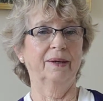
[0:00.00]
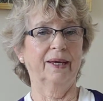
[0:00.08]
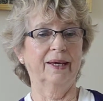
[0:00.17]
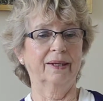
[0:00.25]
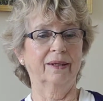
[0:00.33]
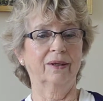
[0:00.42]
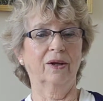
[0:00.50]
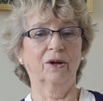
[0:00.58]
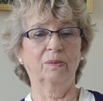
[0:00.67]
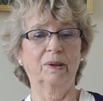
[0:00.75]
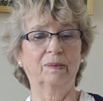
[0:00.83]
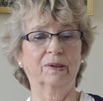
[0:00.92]
And a lot
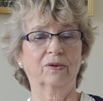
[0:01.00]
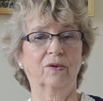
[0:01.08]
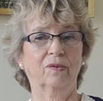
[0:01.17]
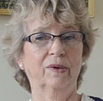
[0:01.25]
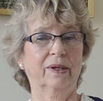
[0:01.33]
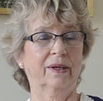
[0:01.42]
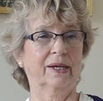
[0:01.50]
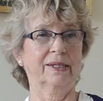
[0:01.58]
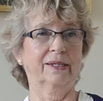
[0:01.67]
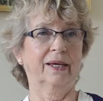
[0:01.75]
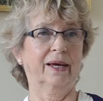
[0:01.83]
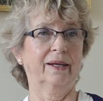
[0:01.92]
of people don't
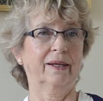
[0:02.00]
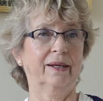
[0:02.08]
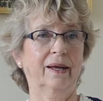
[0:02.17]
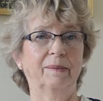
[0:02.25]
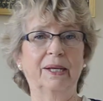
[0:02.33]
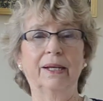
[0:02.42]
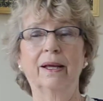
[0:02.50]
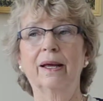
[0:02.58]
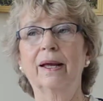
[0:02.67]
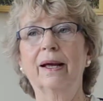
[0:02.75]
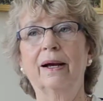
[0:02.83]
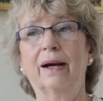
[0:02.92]
realize that. And I mean,
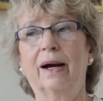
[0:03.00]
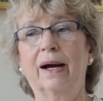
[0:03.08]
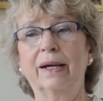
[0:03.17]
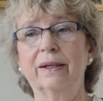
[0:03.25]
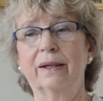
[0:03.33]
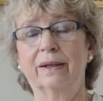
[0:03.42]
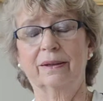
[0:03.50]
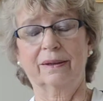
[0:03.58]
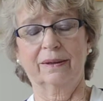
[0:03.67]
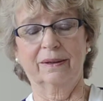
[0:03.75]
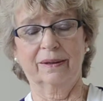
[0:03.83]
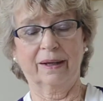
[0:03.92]
I
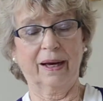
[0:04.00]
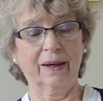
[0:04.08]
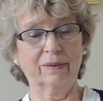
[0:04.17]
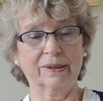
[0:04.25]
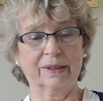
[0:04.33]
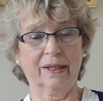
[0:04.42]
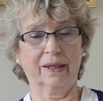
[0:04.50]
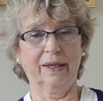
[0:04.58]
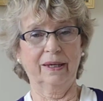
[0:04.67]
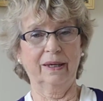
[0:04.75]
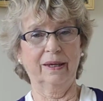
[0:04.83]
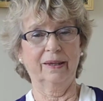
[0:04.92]
was
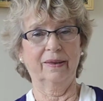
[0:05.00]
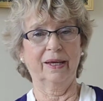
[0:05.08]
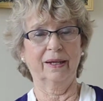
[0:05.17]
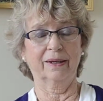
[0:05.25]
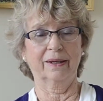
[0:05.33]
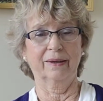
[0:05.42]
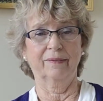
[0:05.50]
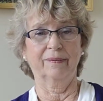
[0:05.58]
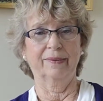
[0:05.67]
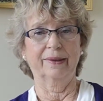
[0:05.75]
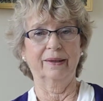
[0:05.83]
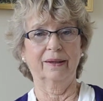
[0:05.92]
lucky in that
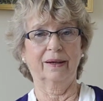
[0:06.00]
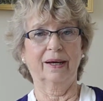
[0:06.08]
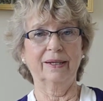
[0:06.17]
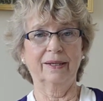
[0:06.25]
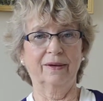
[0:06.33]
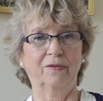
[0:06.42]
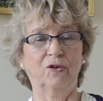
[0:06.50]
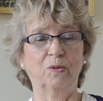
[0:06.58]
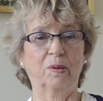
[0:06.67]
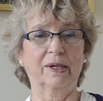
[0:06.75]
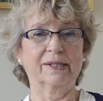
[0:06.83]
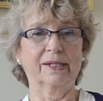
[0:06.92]
I did a few
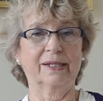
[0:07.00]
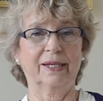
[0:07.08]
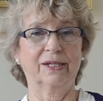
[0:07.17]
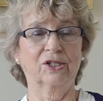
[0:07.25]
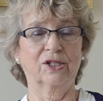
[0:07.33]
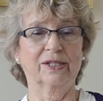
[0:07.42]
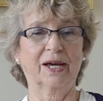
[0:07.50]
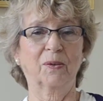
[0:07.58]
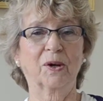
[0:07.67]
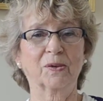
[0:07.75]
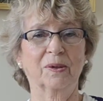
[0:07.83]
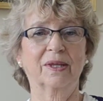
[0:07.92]
presentations. I
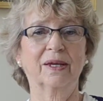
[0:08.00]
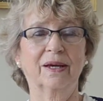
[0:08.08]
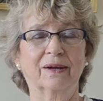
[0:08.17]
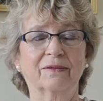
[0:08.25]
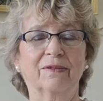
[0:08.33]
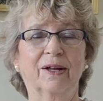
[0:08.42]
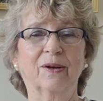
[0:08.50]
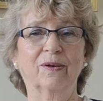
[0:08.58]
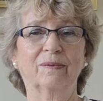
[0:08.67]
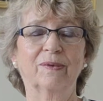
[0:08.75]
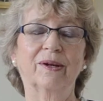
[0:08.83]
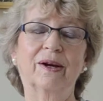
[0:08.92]
worked with a young
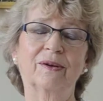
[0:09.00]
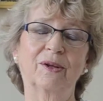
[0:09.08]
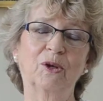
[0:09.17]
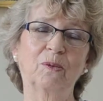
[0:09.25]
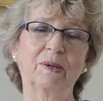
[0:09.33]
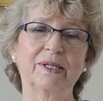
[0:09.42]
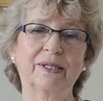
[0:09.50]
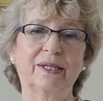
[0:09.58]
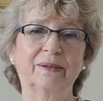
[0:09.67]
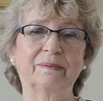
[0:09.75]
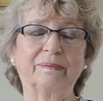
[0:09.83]
fellow out at UBC,